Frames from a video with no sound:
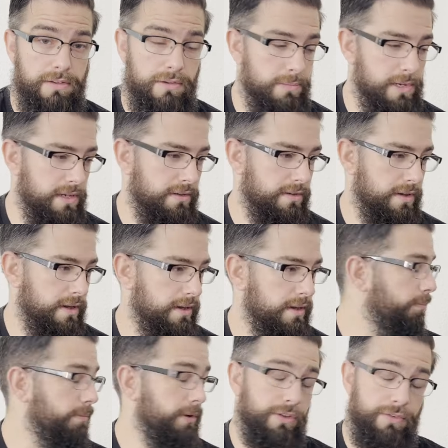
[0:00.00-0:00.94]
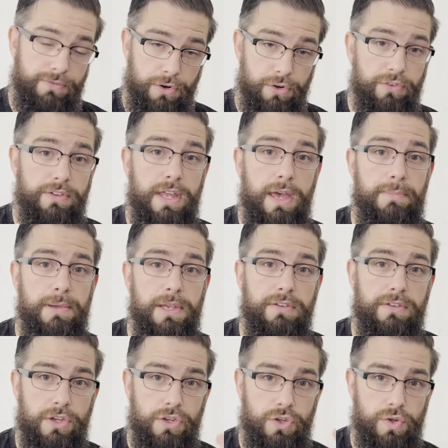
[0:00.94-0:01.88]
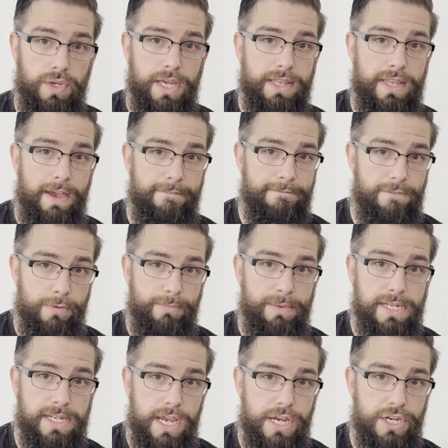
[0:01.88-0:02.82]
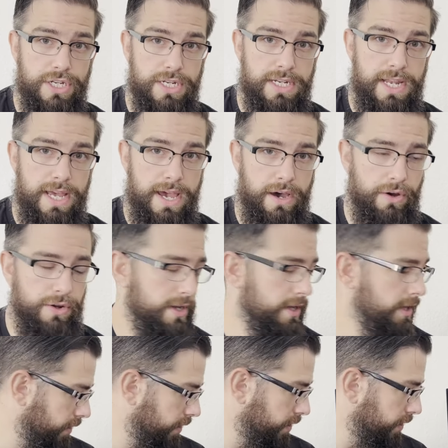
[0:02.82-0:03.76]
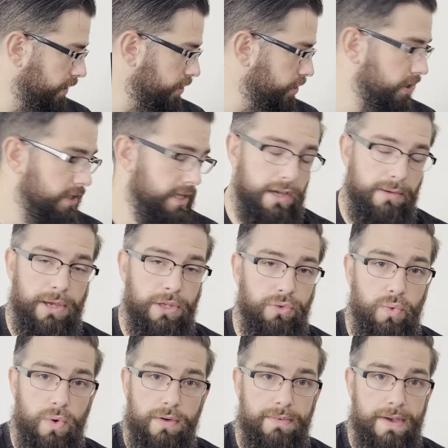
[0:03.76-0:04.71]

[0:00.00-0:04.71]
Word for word: of pizza. But the first step is to get that fermentation down. This should take about 12